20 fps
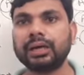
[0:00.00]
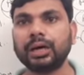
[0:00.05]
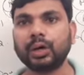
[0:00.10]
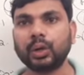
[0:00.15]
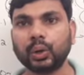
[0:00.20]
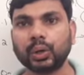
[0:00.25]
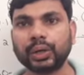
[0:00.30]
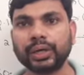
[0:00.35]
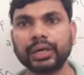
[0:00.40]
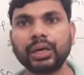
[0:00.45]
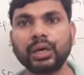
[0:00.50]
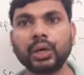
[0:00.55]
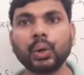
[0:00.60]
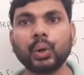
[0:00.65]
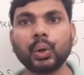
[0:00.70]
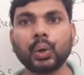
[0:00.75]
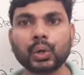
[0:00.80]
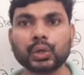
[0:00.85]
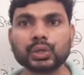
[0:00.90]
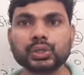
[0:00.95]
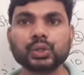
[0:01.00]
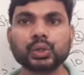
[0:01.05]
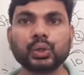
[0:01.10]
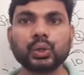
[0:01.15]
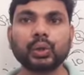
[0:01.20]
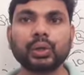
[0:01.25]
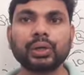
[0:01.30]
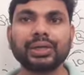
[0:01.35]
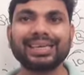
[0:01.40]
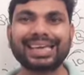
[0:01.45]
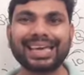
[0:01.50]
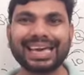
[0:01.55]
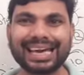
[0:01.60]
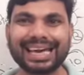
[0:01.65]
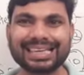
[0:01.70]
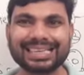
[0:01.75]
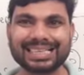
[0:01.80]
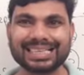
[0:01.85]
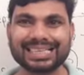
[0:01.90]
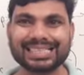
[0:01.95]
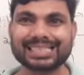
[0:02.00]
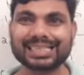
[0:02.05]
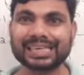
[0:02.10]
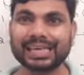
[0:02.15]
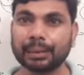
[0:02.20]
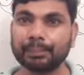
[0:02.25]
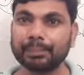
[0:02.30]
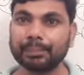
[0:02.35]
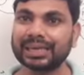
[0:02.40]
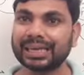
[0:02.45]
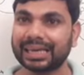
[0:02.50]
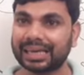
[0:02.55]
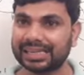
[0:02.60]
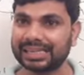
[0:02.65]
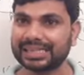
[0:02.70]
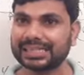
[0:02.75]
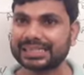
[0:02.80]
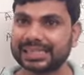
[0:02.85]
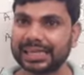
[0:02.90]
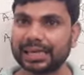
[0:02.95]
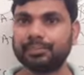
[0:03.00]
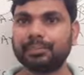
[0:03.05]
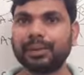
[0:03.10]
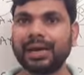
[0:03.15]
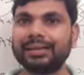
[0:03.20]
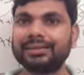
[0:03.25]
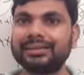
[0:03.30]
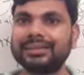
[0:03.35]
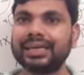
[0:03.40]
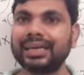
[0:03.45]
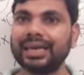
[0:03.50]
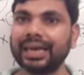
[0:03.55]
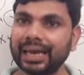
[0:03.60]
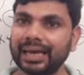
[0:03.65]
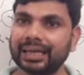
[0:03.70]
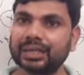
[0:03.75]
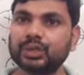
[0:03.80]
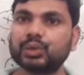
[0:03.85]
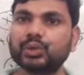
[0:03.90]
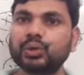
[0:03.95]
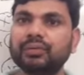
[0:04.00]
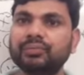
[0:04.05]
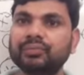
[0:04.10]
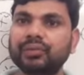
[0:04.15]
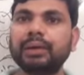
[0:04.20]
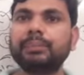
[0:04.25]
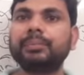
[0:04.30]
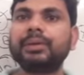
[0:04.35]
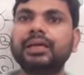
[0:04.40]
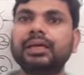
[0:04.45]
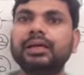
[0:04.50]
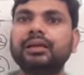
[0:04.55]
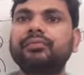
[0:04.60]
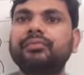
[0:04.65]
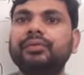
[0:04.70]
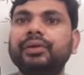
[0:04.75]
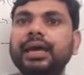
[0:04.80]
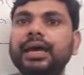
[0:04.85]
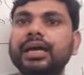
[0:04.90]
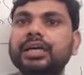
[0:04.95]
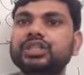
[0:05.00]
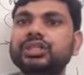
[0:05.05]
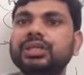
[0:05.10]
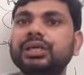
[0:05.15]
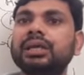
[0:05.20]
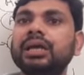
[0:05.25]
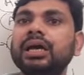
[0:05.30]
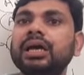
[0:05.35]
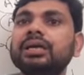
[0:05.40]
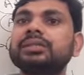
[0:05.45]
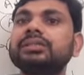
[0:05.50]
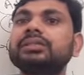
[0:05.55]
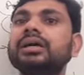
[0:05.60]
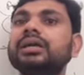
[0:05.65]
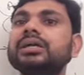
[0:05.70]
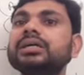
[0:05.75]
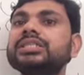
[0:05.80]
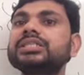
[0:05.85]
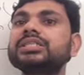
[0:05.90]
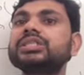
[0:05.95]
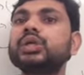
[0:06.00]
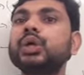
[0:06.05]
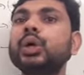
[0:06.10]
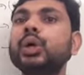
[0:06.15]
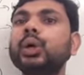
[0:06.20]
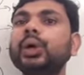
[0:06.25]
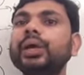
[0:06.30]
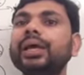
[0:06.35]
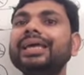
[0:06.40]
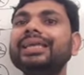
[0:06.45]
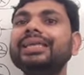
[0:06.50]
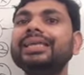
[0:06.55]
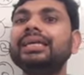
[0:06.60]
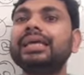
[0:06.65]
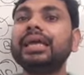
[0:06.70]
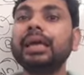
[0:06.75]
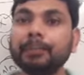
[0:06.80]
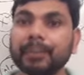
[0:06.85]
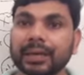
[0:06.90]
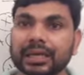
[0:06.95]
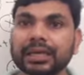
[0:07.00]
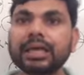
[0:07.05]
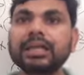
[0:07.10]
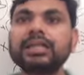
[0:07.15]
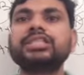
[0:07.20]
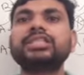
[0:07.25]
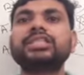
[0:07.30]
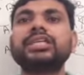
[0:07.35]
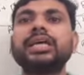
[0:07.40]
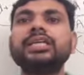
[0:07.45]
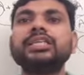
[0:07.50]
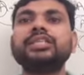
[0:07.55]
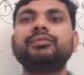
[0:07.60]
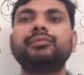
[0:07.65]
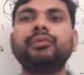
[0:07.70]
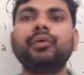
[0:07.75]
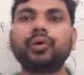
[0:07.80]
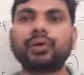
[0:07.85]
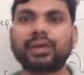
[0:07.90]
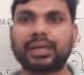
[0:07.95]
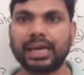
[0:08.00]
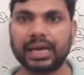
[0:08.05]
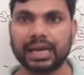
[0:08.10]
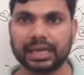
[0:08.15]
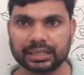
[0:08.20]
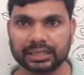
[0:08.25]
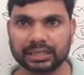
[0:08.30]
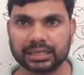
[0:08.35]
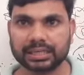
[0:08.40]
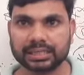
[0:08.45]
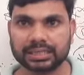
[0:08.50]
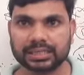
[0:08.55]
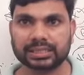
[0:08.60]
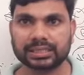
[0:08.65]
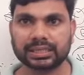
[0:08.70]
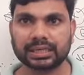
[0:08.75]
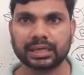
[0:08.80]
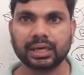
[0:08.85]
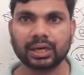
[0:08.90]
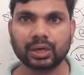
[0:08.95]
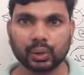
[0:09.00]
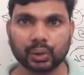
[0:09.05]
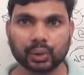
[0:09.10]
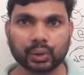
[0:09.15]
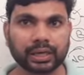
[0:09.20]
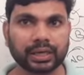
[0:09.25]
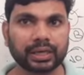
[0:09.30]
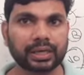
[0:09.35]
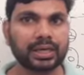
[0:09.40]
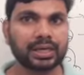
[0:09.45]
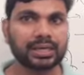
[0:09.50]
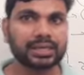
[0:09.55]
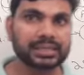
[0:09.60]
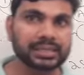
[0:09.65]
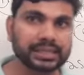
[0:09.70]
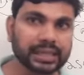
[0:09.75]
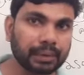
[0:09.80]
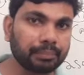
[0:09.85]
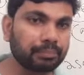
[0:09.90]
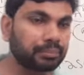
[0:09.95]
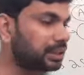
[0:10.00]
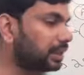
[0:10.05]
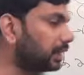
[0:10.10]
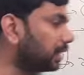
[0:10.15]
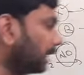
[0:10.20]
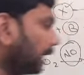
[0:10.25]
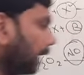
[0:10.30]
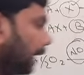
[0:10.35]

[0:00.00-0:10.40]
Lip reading: Okay, also catalyst chemically same at the end of chemical reaction, there is no any chemical change for catalyst. Okay, same thing